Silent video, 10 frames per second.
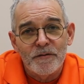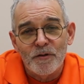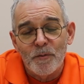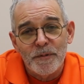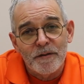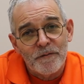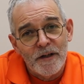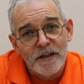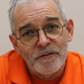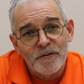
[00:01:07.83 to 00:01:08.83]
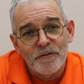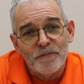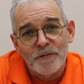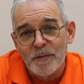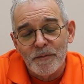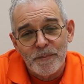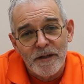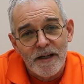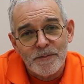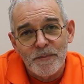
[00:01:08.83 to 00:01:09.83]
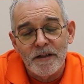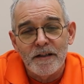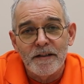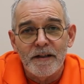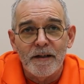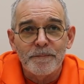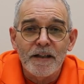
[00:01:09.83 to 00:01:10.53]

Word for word: Don't be afraid to come up and ask me at any time.